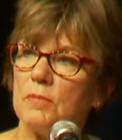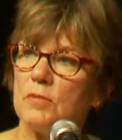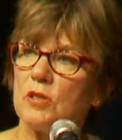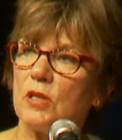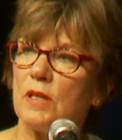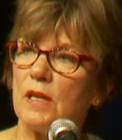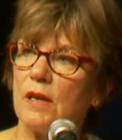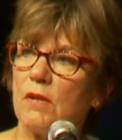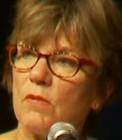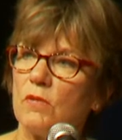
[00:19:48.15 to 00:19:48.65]

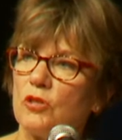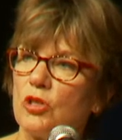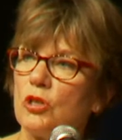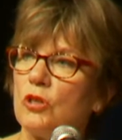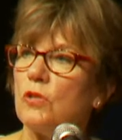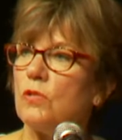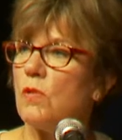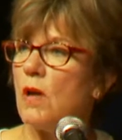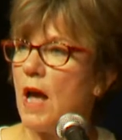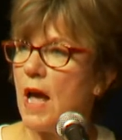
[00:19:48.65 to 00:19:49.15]

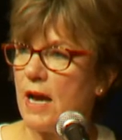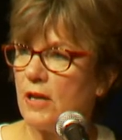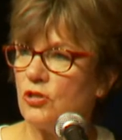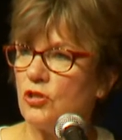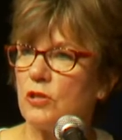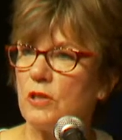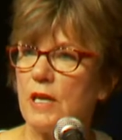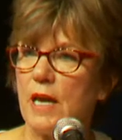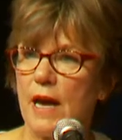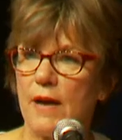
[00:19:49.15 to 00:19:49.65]
to
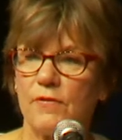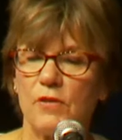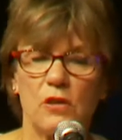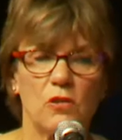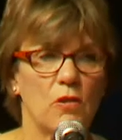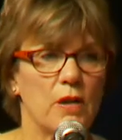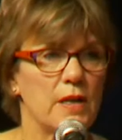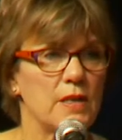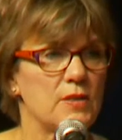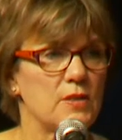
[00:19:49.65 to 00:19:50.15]
actually have the
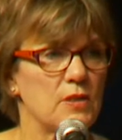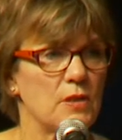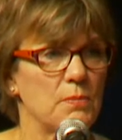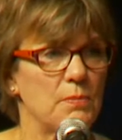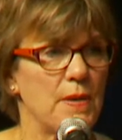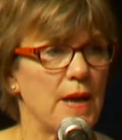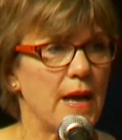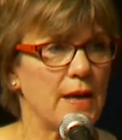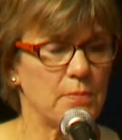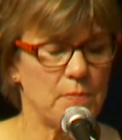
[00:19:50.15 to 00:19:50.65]
greatest
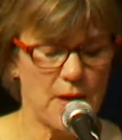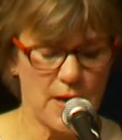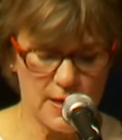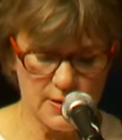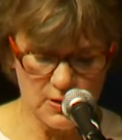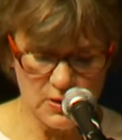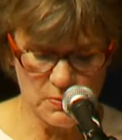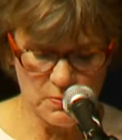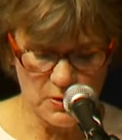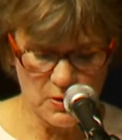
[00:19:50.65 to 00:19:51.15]
impact
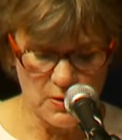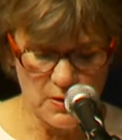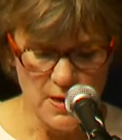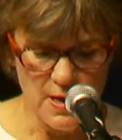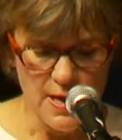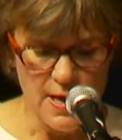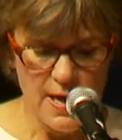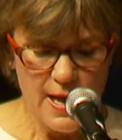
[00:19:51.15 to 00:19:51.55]
possible.